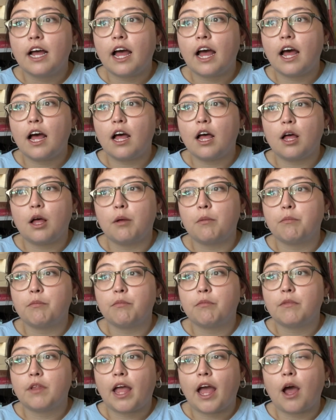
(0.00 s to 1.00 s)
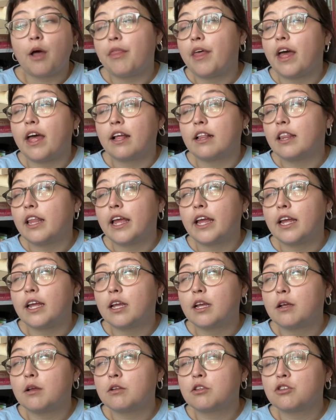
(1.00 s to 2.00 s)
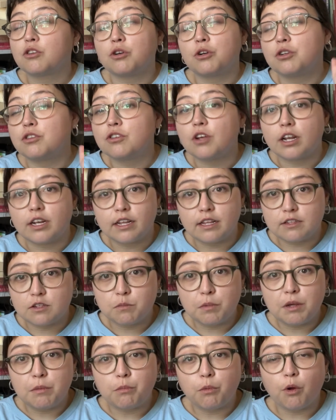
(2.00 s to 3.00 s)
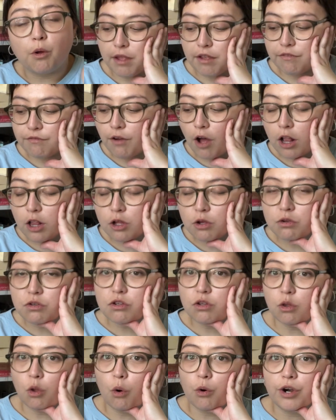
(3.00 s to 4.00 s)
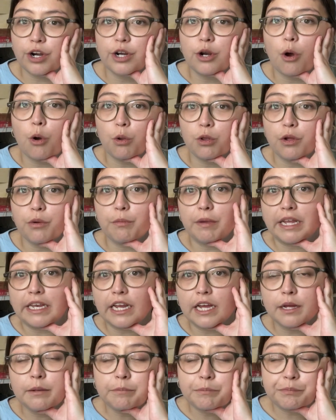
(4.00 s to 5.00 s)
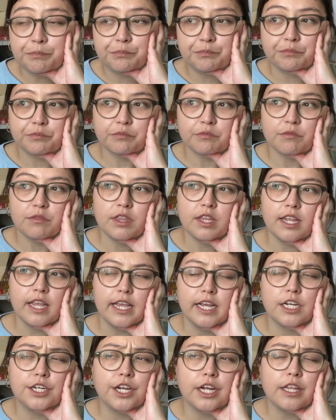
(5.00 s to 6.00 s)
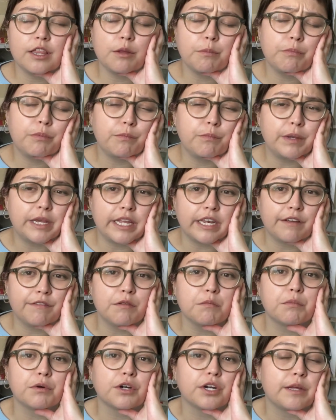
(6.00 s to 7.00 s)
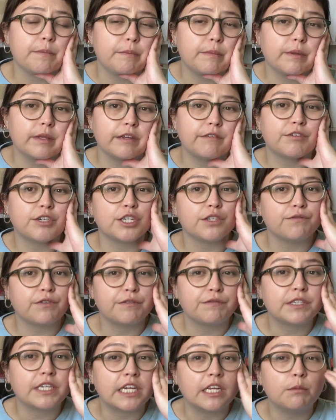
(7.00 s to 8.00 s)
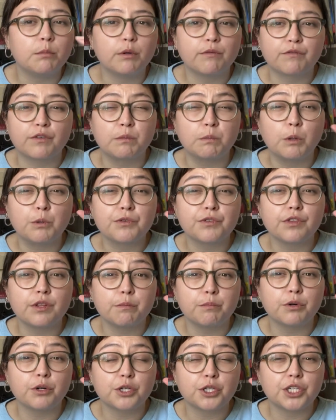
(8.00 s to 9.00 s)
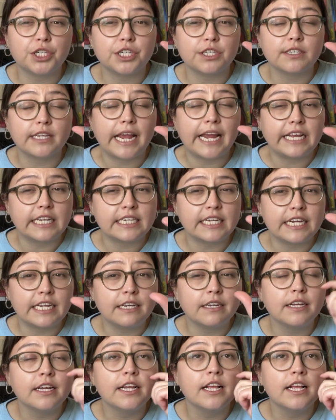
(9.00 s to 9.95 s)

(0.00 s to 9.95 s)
how that like turns on its people. It follows Lauren Olomina, and at the beginning of the book I believe she's 15, but for most of the book she's 18.